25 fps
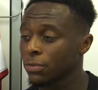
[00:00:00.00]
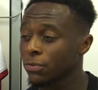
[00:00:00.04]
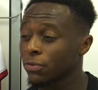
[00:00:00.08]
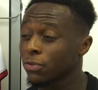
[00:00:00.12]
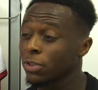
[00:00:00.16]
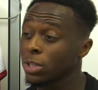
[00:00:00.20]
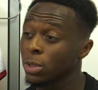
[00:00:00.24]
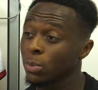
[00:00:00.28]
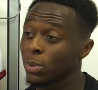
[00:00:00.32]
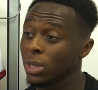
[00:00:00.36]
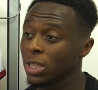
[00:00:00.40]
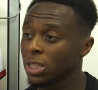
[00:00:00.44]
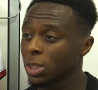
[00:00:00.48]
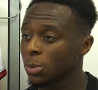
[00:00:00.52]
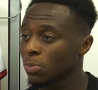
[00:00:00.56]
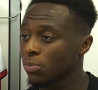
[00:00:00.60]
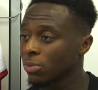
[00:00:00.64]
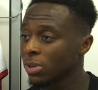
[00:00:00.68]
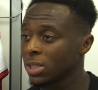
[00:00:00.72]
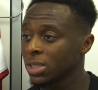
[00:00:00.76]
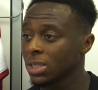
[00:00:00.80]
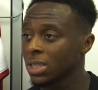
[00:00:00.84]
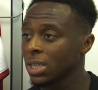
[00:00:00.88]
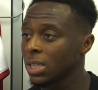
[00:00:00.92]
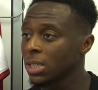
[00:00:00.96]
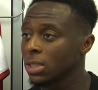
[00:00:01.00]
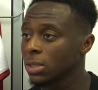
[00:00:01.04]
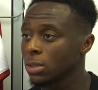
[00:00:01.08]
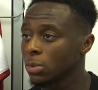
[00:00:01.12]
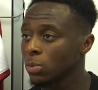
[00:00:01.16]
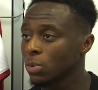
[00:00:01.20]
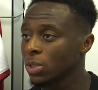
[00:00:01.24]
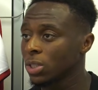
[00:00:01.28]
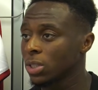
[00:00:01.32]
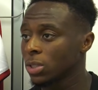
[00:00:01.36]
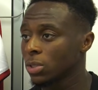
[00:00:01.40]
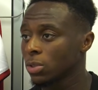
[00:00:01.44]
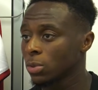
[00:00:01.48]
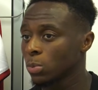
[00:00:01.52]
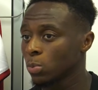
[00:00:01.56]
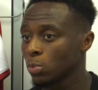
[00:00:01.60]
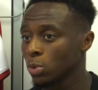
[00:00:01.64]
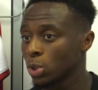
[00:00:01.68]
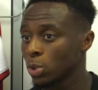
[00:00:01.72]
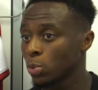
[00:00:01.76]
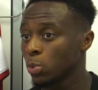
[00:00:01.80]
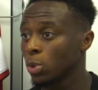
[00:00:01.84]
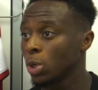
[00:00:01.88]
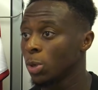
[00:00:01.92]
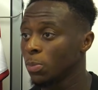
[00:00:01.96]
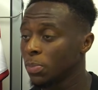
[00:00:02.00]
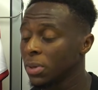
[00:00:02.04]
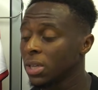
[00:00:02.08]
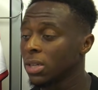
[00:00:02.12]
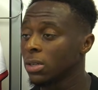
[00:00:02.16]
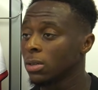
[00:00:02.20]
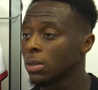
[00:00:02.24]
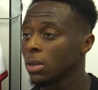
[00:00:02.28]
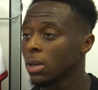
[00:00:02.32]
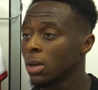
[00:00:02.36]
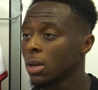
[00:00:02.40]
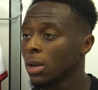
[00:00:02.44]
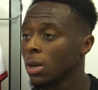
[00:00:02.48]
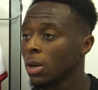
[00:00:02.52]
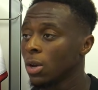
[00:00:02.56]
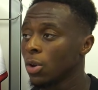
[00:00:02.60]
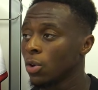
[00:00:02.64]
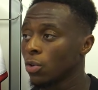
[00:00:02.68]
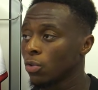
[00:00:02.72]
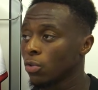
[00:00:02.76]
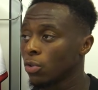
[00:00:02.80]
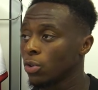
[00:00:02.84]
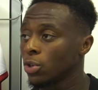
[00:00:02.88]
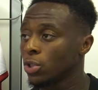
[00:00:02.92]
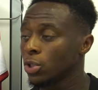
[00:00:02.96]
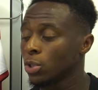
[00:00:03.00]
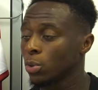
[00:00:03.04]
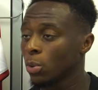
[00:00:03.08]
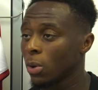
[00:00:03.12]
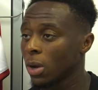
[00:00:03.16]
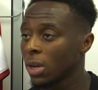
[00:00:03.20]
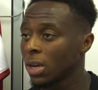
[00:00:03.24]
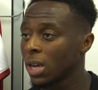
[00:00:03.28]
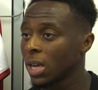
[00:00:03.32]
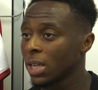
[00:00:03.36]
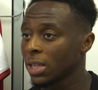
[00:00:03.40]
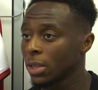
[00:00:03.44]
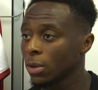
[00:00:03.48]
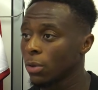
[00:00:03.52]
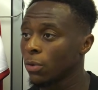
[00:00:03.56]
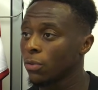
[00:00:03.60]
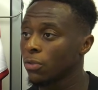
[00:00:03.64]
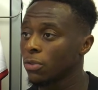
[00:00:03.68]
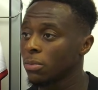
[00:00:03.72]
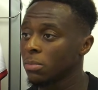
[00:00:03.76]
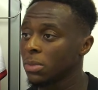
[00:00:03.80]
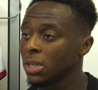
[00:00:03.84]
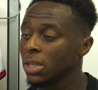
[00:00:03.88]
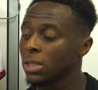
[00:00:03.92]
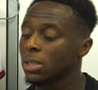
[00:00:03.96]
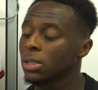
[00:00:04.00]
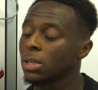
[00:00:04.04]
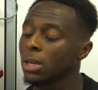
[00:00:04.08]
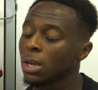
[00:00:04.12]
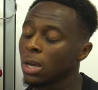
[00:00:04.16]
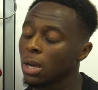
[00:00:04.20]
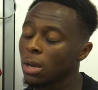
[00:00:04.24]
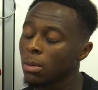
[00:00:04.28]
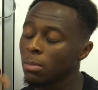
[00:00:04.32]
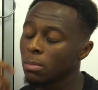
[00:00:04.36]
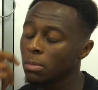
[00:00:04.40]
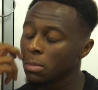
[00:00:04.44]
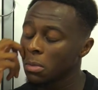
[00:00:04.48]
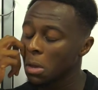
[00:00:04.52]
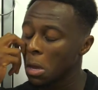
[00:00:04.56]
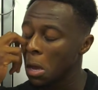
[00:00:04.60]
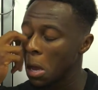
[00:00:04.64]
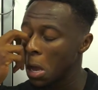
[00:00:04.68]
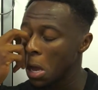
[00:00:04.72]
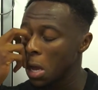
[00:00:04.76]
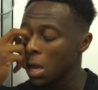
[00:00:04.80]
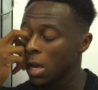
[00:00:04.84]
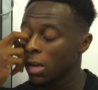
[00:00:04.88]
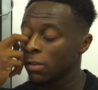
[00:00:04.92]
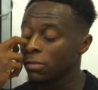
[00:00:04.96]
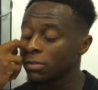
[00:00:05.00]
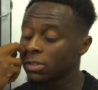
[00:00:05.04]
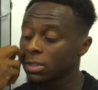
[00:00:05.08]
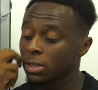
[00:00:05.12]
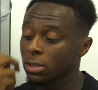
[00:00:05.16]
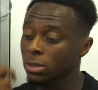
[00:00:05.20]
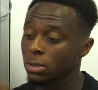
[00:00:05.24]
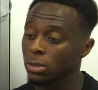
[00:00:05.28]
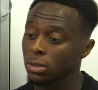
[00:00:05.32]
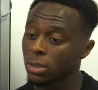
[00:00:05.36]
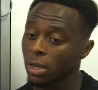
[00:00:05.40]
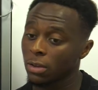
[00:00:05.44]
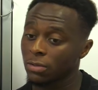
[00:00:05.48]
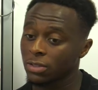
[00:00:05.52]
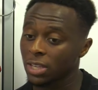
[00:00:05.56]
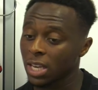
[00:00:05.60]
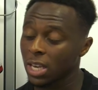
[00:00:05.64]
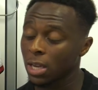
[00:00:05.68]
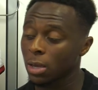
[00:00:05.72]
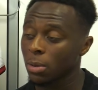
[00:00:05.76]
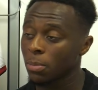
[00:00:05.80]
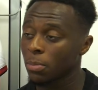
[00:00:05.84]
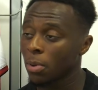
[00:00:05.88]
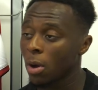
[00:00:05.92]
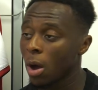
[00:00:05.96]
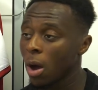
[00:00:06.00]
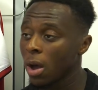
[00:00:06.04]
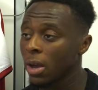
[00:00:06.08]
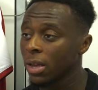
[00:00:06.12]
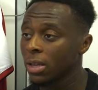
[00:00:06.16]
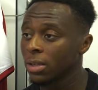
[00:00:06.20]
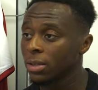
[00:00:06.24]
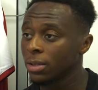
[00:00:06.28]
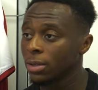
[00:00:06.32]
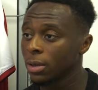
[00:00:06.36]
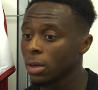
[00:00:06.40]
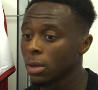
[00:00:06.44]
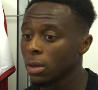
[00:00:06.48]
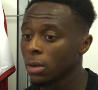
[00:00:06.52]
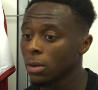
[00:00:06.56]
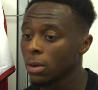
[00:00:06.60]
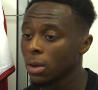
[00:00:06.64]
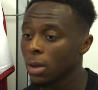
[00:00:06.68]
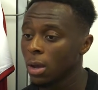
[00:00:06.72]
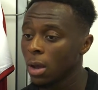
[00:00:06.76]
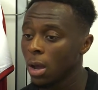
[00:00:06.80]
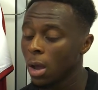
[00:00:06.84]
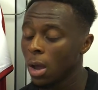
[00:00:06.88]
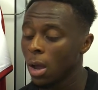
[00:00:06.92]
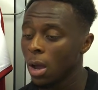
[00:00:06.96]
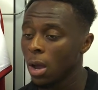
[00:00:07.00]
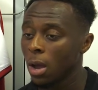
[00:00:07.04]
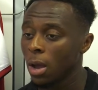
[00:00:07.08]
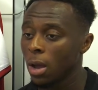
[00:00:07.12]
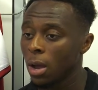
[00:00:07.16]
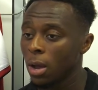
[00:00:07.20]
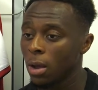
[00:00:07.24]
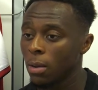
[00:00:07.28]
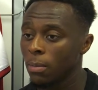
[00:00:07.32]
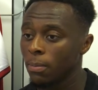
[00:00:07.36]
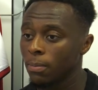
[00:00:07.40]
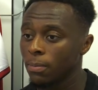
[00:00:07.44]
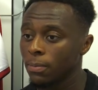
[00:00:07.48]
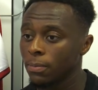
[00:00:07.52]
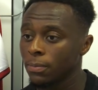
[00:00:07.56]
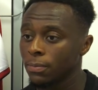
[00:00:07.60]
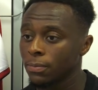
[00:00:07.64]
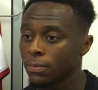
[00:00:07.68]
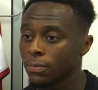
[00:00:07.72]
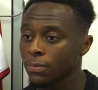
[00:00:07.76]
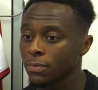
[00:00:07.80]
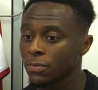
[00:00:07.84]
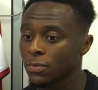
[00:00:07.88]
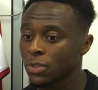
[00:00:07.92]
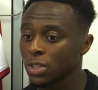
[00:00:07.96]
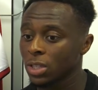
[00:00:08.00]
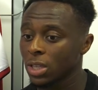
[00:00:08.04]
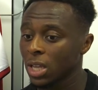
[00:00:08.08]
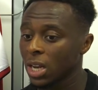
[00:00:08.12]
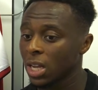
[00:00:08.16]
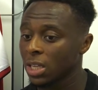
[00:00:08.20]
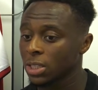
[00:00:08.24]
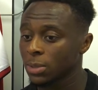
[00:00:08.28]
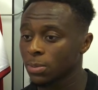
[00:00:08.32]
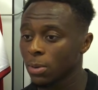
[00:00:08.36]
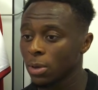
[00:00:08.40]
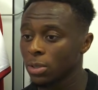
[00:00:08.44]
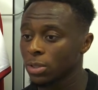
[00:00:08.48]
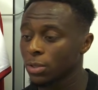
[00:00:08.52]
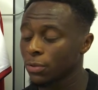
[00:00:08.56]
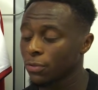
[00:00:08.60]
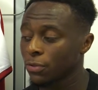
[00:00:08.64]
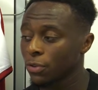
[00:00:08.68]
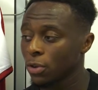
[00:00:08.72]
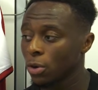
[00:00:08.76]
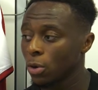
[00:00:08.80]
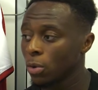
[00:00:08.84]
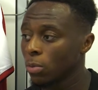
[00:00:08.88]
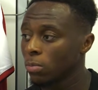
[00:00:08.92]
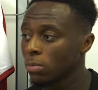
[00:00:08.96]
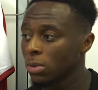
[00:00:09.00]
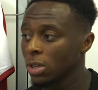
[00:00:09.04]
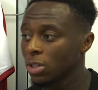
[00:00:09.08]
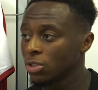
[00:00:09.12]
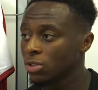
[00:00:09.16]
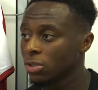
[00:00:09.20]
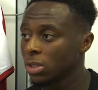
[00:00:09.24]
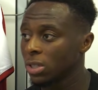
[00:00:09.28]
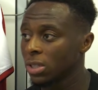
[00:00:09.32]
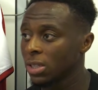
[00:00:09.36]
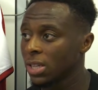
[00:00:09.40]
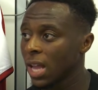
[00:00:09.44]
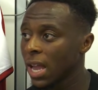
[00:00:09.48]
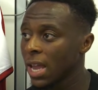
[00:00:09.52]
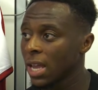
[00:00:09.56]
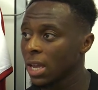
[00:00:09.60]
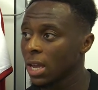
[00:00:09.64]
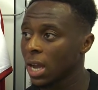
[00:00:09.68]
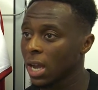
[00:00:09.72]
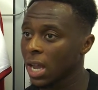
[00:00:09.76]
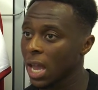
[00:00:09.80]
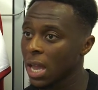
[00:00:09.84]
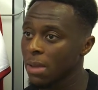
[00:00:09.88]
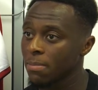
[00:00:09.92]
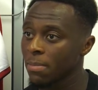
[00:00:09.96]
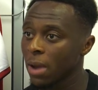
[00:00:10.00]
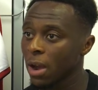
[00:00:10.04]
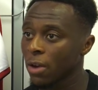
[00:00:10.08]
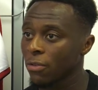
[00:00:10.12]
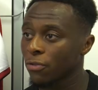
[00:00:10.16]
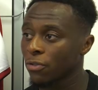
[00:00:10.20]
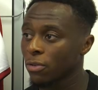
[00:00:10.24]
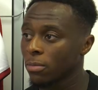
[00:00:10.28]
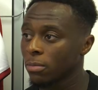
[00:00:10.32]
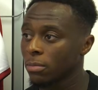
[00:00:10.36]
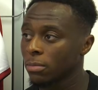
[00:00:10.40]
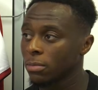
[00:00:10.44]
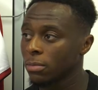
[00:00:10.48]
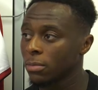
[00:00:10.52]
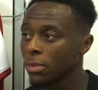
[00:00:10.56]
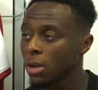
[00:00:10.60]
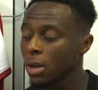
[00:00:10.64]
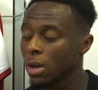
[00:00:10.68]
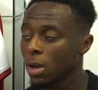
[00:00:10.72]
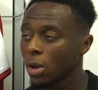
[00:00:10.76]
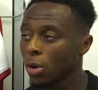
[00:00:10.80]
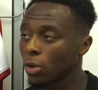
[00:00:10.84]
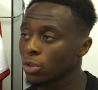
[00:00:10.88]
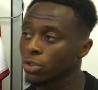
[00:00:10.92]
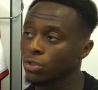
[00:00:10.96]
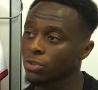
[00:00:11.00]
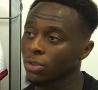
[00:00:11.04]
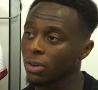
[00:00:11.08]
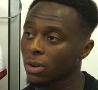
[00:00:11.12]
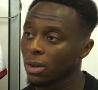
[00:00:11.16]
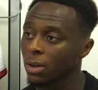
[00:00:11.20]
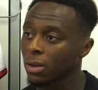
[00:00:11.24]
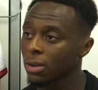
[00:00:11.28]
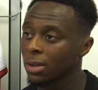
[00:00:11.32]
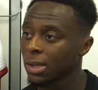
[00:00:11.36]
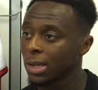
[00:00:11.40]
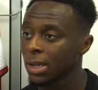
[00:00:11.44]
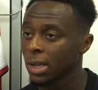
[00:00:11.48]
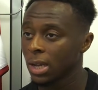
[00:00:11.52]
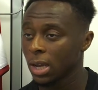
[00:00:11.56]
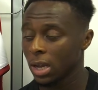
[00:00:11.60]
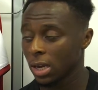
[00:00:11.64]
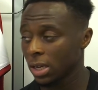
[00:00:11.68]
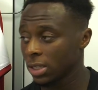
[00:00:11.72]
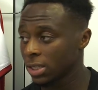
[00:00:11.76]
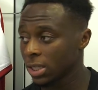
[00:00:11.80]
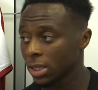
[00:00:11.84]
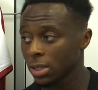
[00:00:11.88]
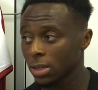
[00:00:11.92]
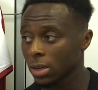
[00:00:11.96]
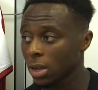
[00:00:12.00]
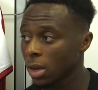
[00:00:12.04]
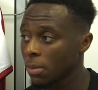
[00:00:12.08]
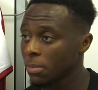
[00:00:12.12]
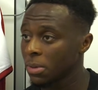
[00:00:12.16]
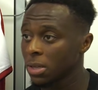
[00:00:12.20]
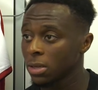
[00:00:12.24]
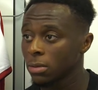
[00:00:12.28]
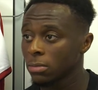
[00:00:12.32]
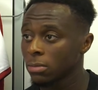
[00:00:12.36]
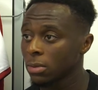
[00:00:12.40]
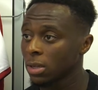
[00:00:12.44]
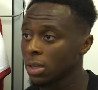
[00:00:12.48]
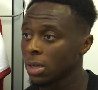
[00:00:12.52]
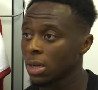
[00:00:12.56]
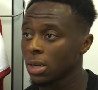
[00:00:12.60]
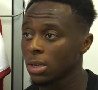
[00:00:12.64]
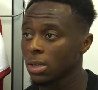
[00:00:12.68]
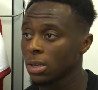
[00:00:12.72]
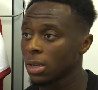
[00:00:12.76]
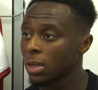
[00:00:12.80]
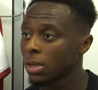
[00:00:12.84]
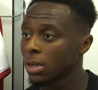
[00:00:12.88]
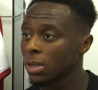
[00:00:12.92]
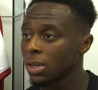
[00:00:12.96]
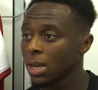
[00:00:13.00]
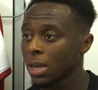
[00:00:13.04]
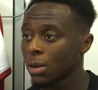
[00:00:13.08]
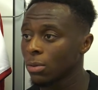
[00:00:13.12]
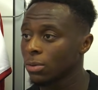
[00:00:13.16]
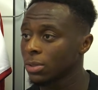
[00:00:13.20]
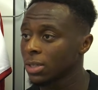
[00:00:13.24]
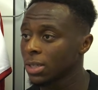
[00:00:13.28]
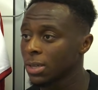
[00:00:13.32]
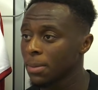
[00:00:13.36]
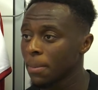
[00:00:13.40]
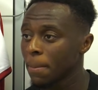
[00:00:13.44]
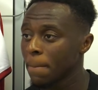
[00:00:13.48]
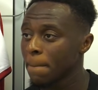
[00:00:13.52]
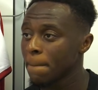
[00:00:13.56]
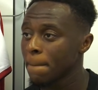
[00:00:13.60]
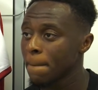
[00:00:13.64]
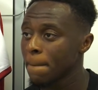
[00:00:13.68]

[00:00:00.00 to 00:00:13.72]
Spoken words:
3 weeks of pre-season, which would have been crucial and ideal for me to have taken part in, you know. So then I spoke to Phil literally the day I came back from Austria, and he said, come in, and then that was it.